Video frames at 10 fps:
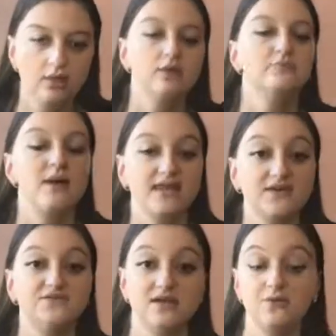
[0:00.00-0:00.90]
by
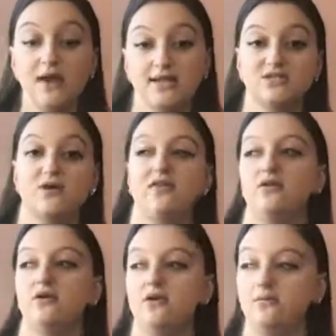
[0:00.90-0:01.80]
lifting weights, whether
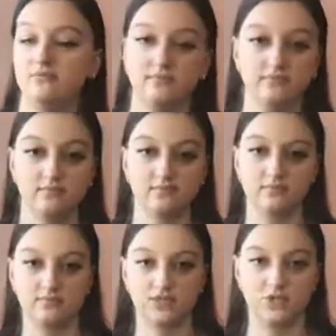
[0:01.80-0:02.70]
you're
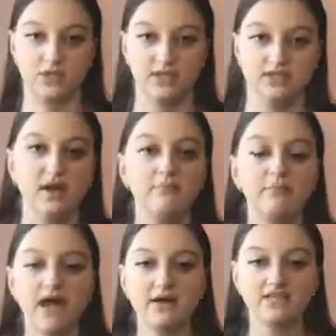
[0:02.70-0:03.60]
doing the
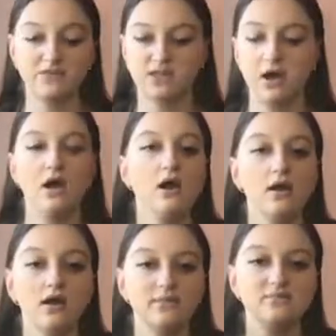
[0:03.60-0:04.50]
dumbbells with the
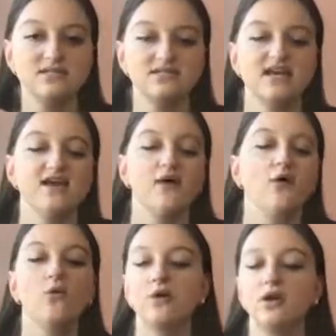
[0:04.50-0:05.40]
arms
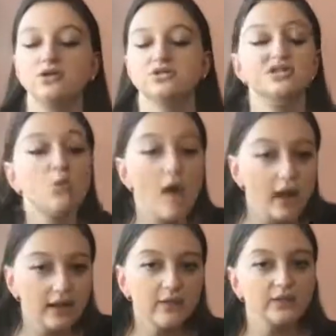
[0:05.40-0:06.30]
or you're
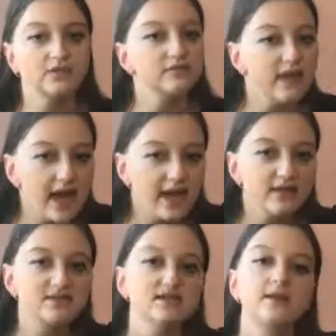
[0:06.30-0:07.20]
squatting with your
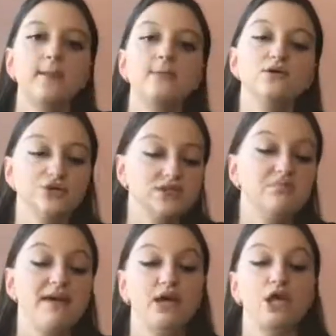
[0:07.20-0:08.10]
legs. Those are to
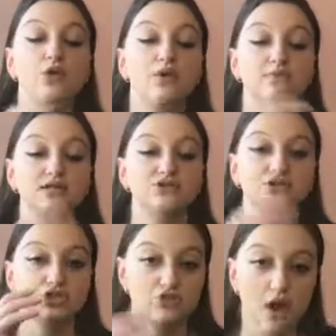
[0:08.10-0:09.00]
make your muscles
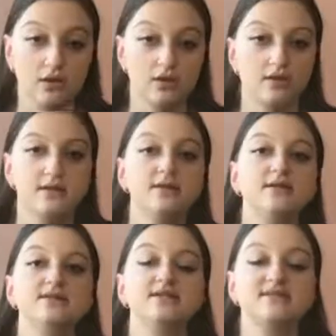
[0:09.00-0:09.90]
stronger.
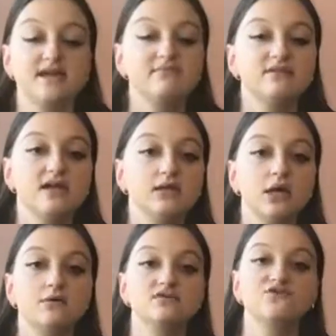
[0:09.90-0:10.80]
The same thing
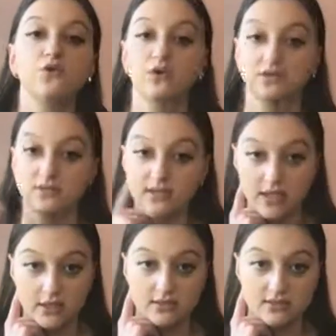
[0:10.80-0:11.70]
goes for your
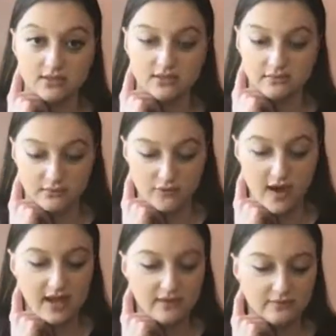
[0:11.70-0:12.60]
ears,
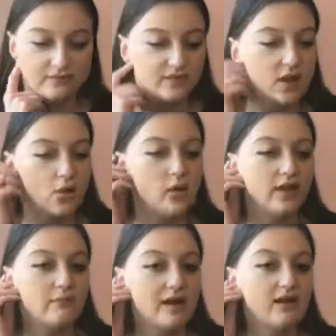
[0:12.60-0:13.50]
right? While
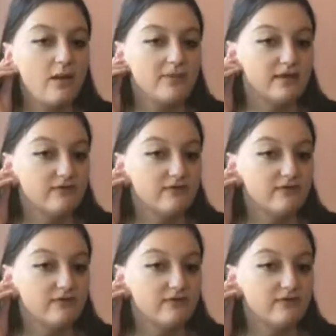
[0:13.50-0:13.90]
it may not be your